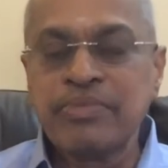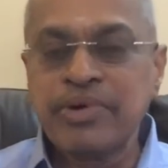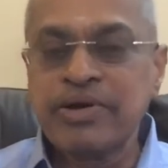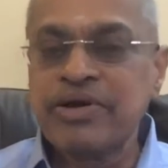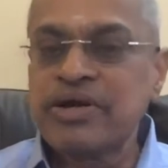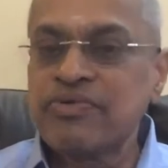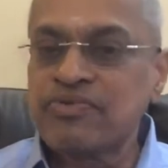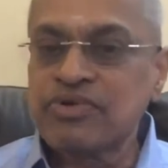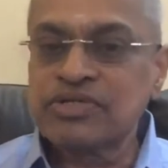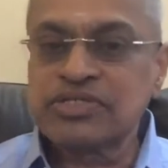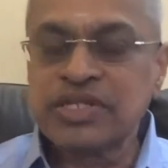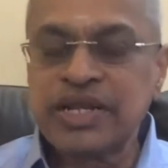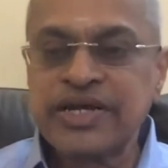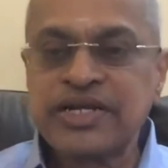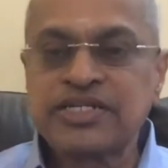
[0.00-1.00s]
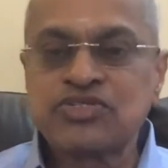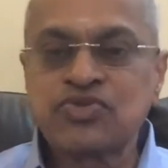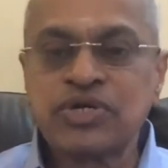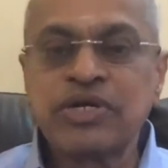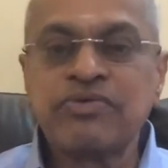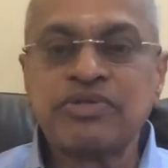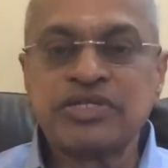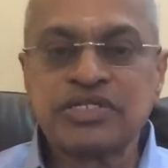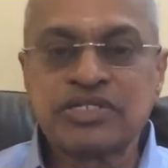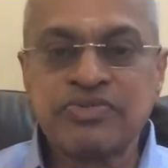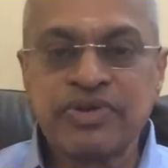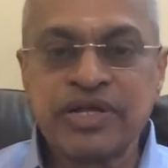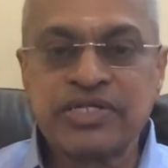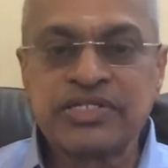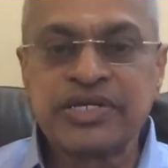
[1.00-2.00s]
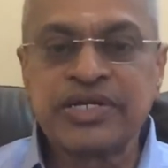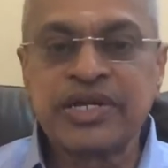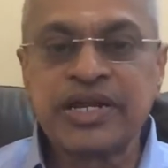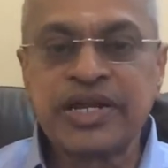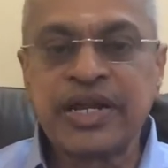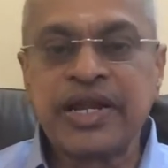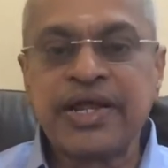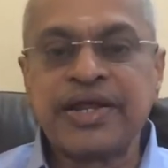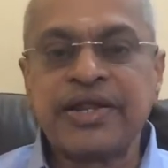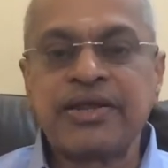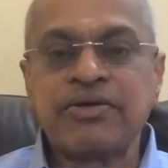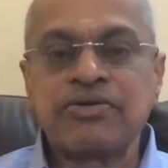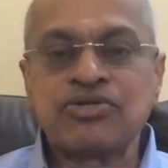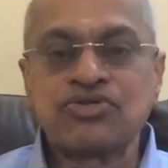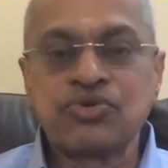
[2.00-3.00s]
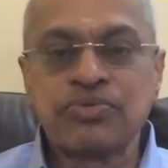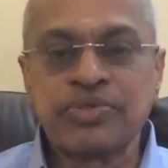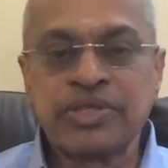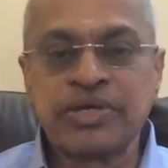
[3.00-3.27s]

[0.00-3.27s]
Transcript: and of course, latest one I will say it a little later also.